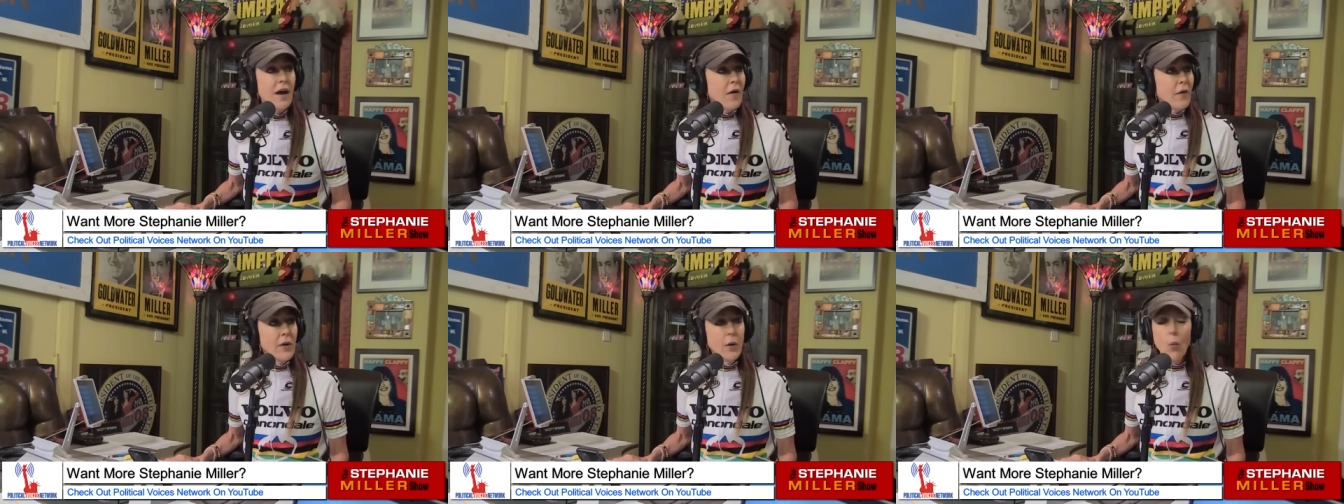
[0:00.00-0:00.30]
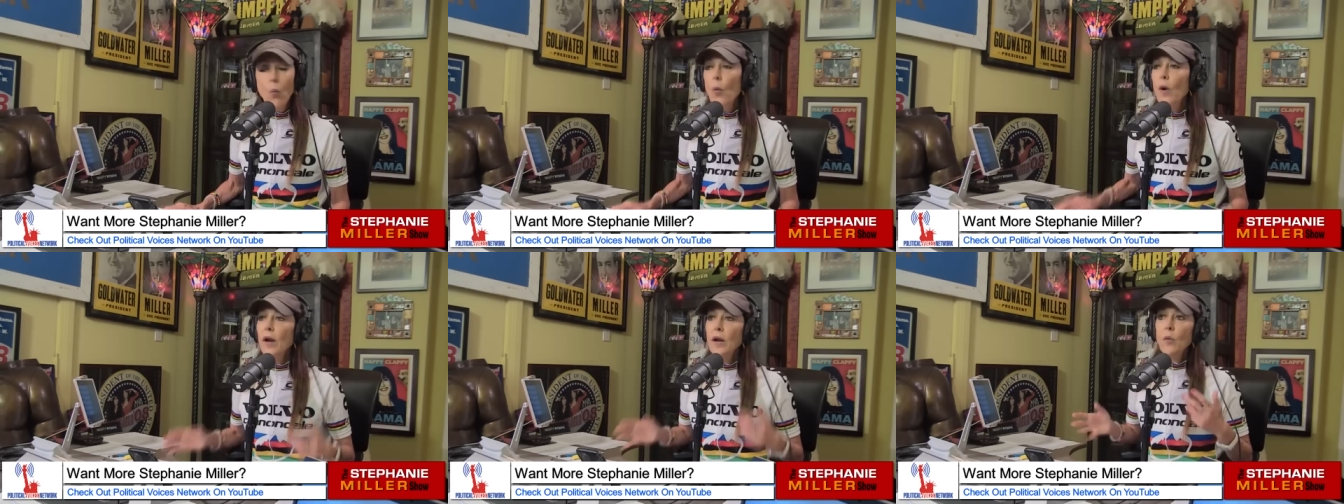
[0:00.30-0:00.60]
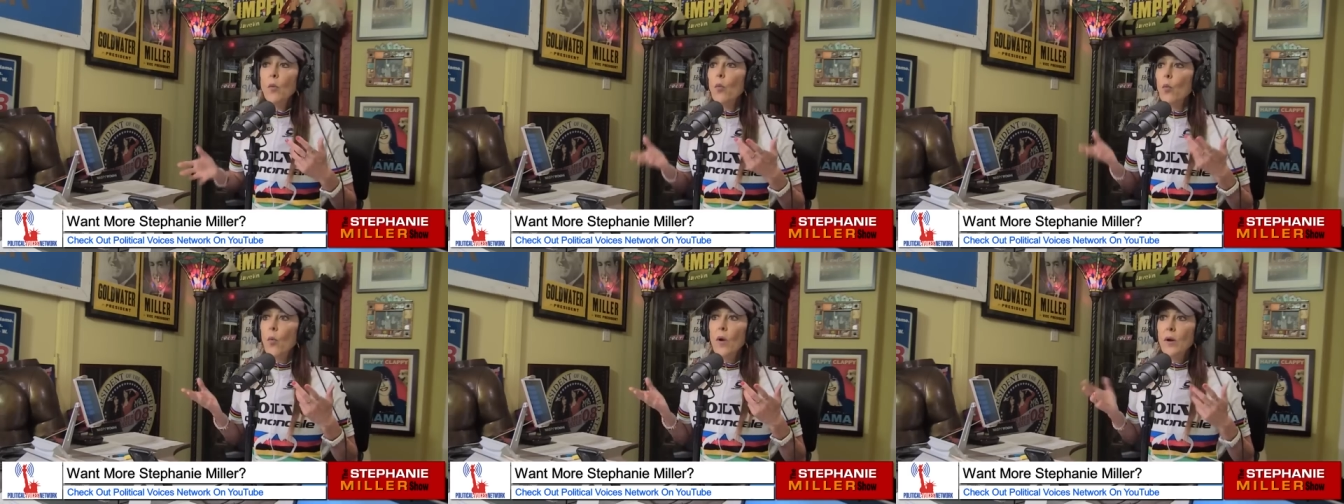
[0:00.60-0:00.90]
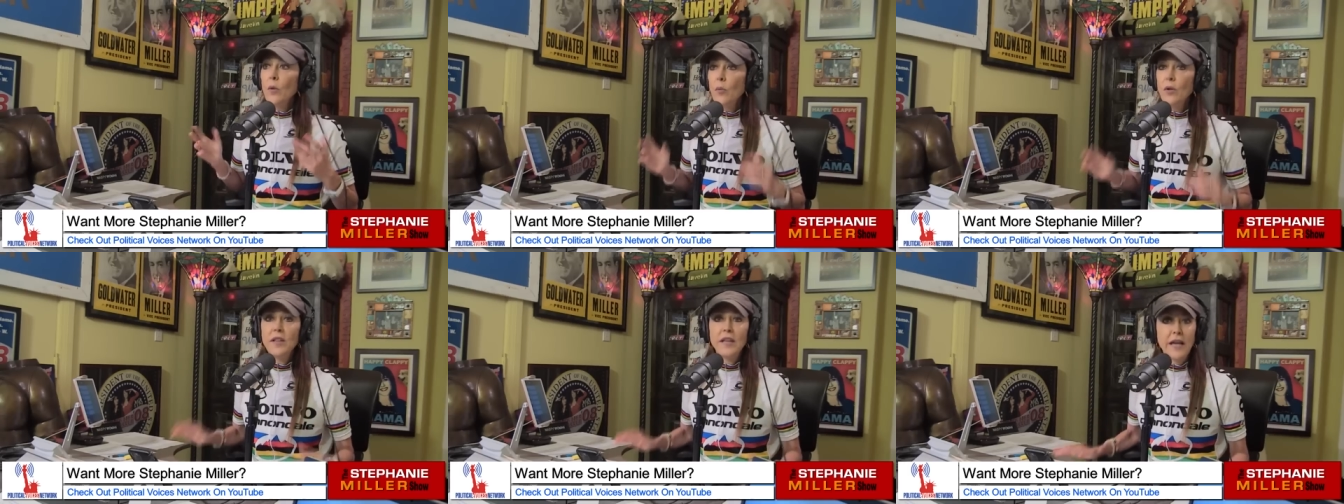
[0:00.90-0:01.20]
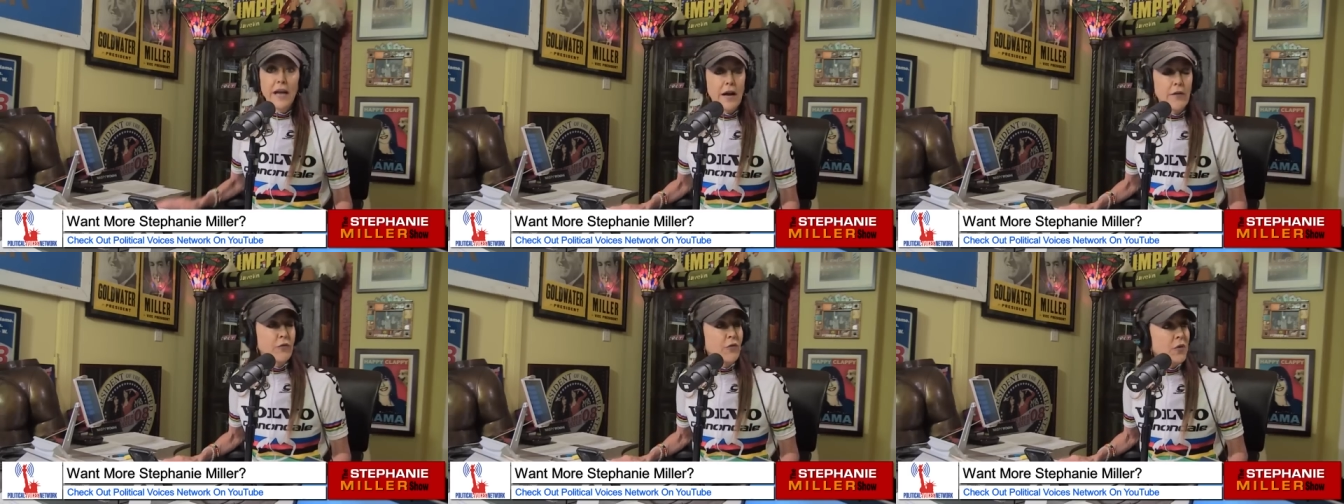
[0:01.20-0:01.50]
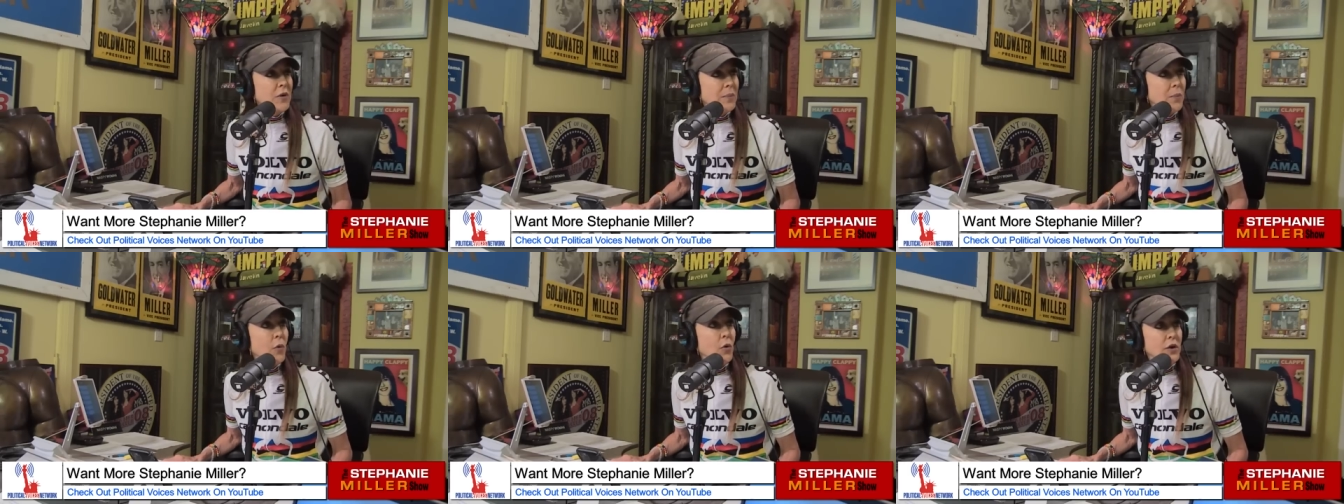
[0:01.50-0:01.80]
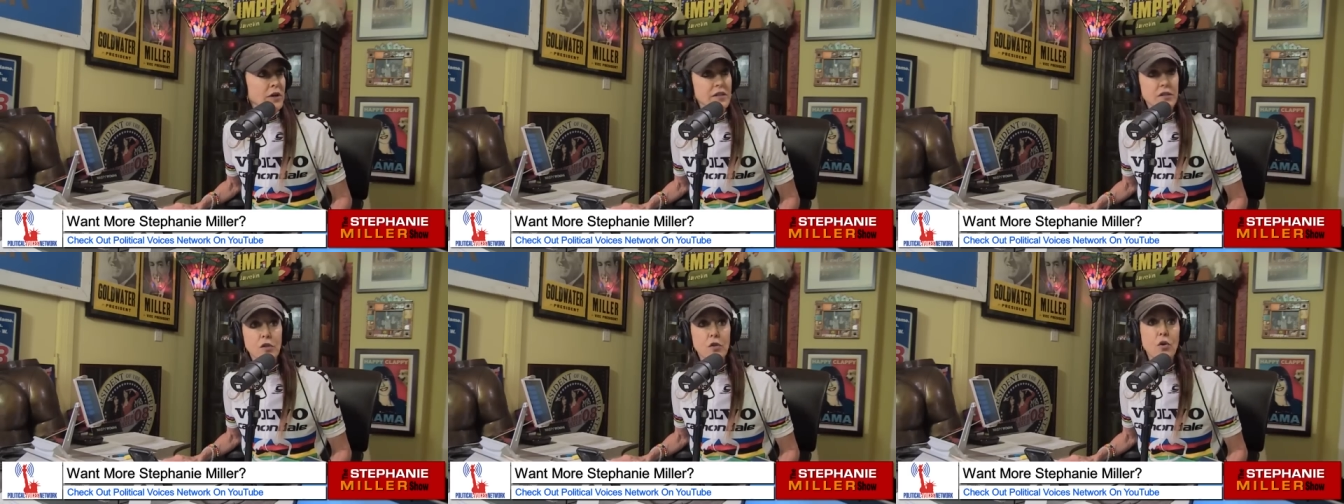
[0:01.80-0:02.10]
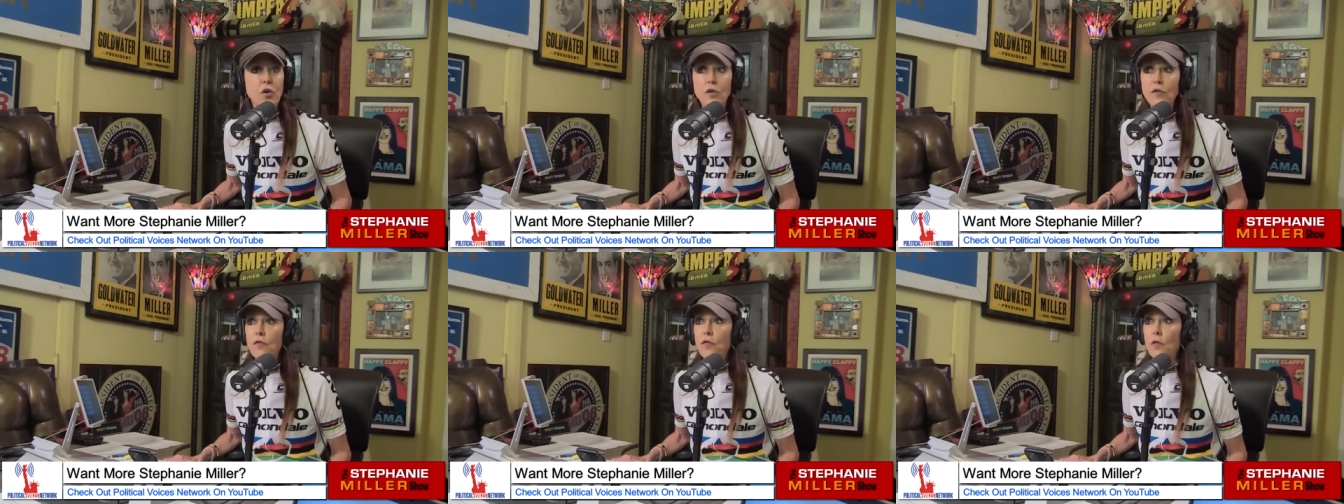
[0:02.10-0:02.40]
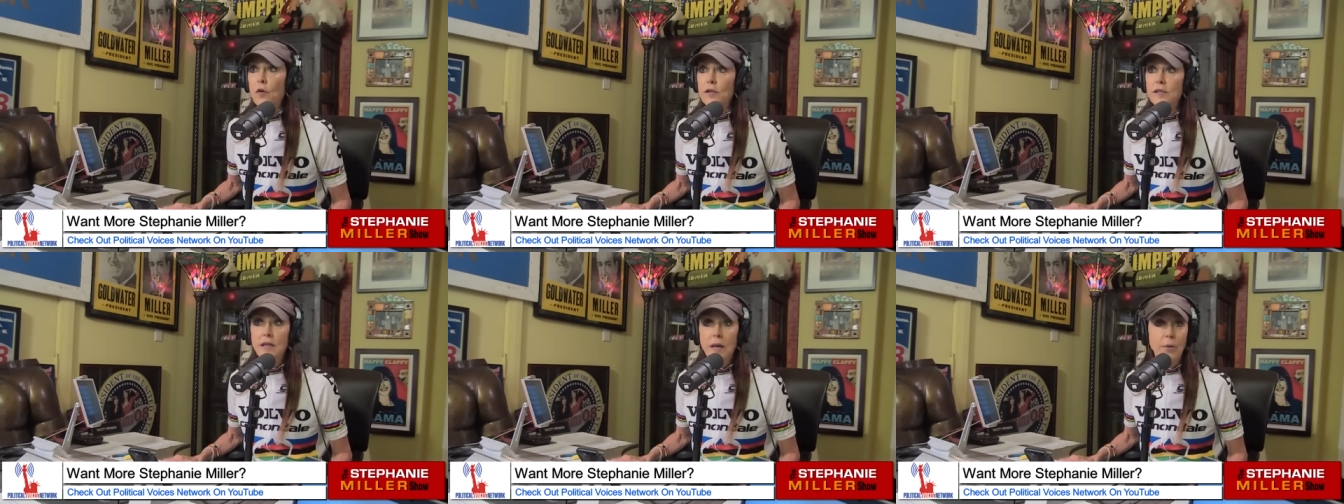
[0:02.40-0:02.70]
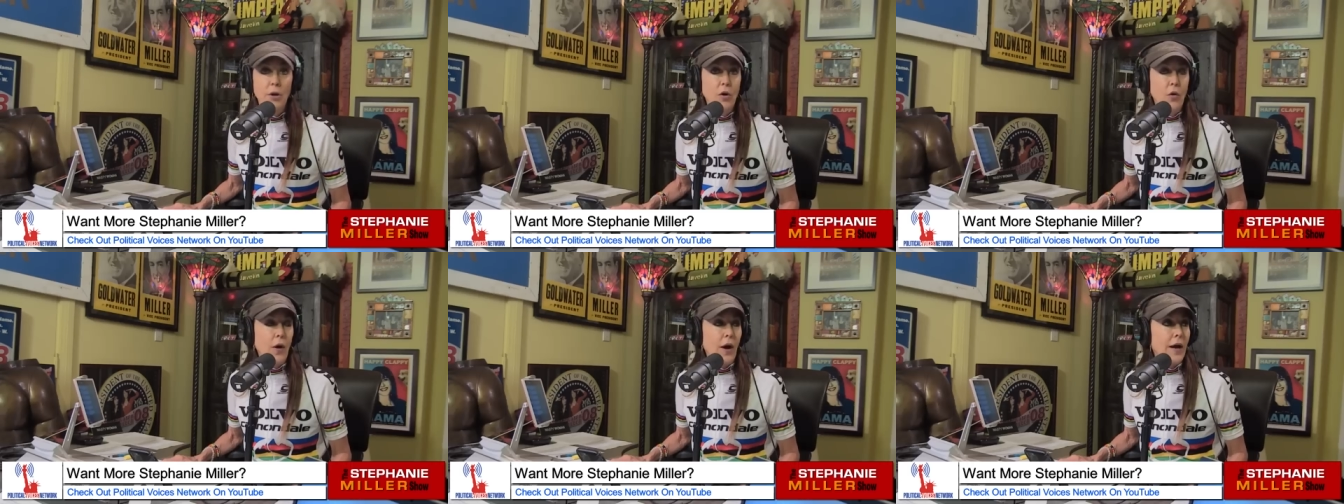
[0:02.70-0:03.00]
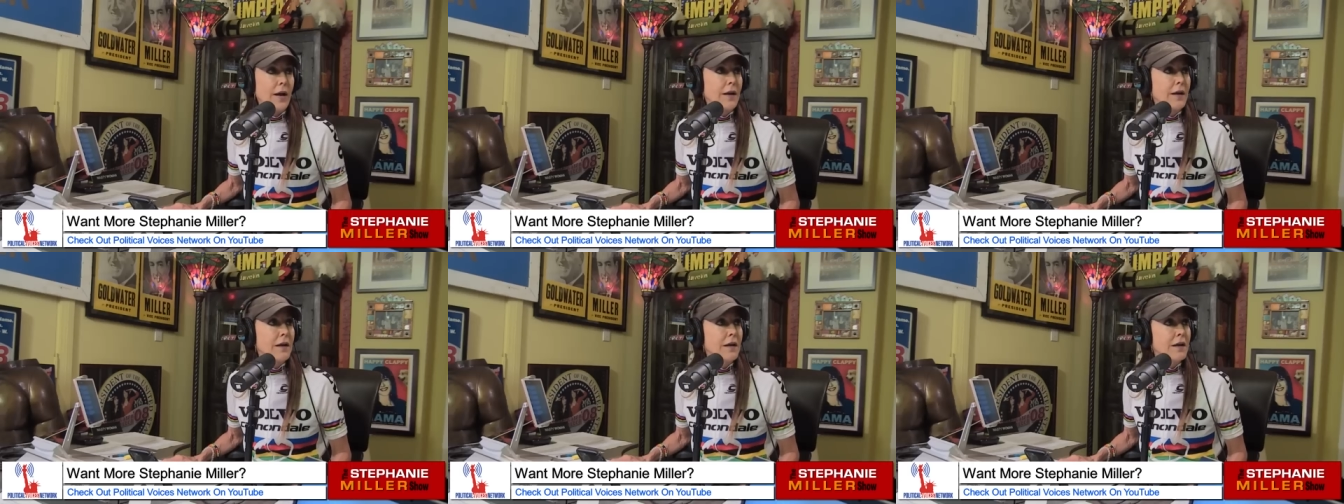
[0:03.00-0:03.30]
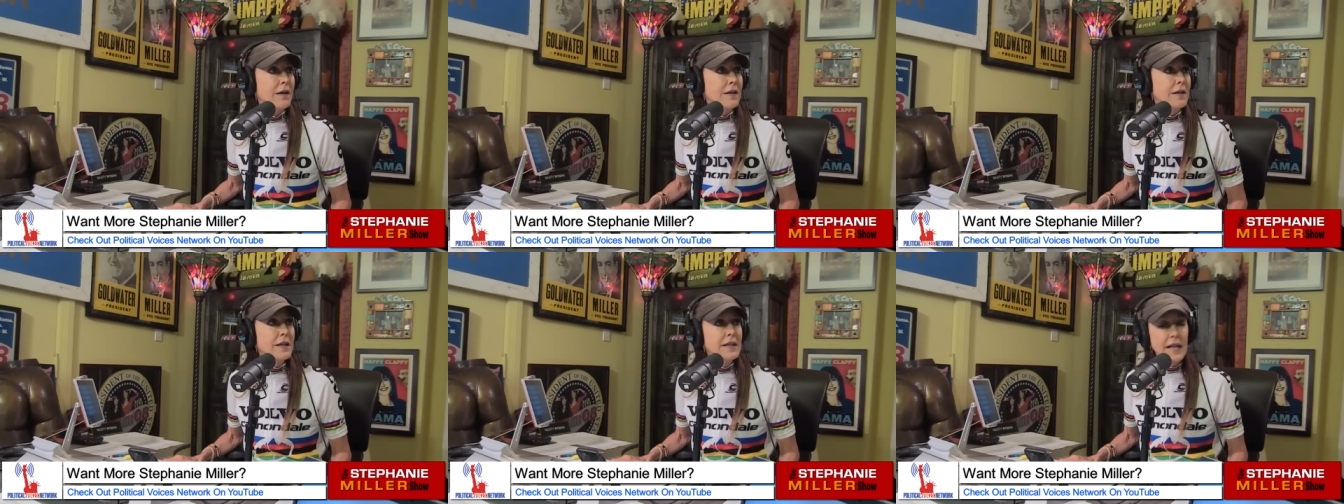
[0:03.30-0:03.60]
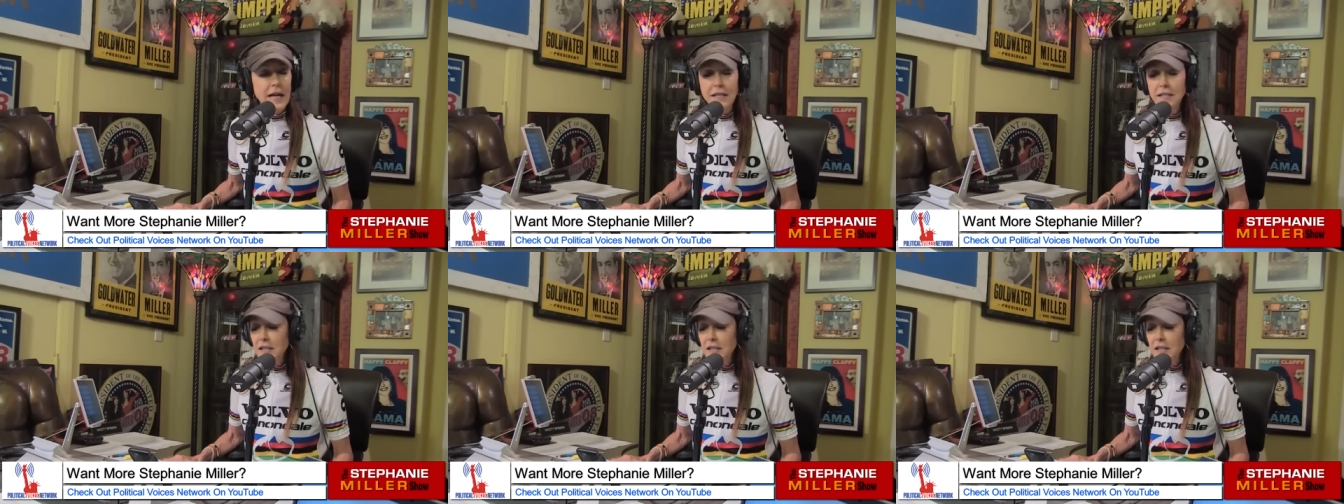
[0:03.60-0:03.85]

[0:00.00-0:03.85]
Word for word: Like, when would they ever report it's good for a Democrat? That's